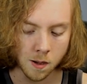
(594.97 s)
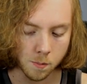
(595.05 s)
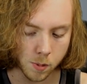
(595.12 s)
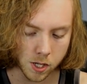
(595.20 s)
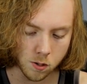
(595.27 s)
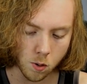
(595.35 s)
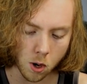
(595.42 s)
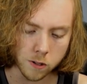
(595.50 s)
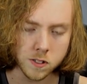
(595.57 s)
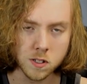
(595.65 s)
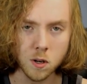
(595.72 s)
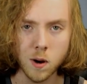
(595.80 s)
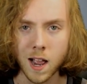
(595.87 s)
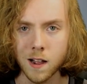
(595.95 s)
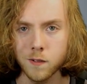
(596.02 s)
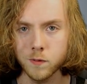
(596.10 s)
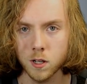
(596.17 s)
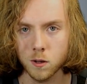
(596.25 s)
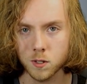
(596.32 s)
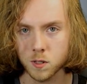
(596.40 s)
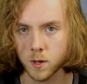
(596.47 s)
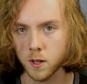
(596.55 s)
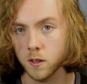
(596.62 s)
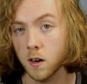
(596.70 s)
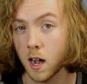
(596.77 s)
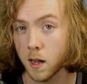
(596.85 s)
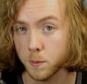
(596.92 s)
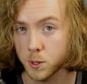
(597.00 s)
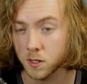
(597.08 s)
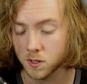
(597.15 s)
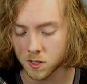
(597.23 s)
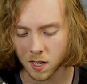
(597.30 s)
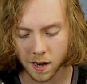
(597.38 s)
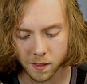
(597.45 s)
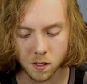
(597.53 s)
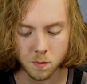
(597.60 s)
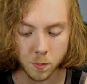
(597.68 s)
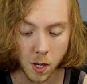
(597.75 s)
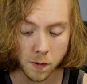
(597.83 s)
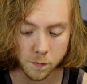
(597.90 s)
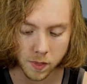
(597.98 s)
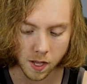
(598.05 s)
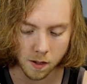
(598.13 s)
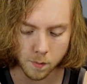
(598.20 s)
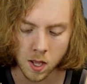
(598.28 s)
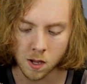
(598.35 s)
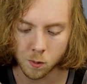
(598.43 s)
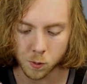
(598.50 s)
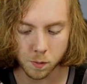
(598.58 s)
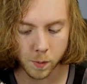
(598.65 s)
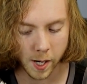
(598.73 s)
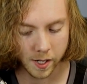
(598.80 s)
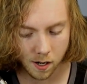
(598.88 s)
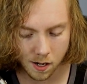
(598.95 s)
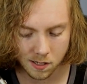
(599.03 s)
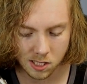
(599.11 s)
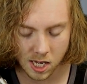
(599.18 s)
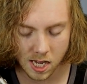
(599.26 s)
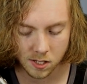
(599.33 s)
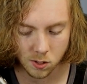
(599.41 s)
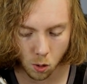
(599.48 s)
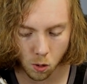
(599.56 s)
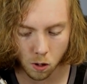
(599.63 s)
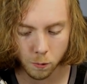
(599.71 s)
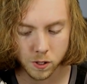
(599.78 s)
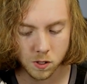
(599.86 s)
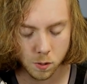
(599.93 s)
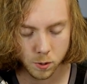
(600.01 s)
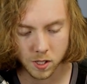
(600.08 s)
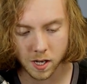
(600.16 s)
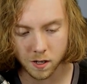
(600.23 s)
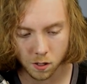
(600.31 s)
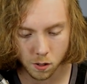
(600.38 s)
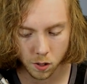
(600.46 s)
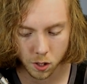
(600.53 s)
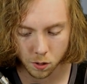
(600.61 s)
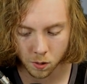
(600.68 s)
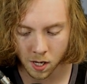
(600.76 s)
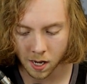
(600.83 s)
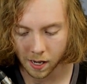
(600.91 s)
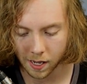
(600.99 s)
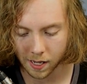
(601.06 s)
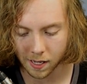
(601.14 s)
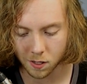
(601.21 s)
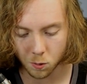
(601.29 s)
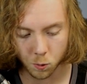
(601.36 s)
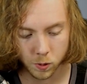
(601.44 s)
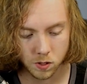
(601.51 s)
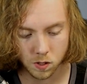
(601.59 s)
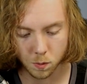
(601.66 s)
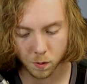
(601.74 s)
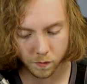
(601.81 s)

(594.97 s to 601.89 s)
But you also have, some other options to either buff them with Paikon's case, or with Super Saiyan Goku and with Super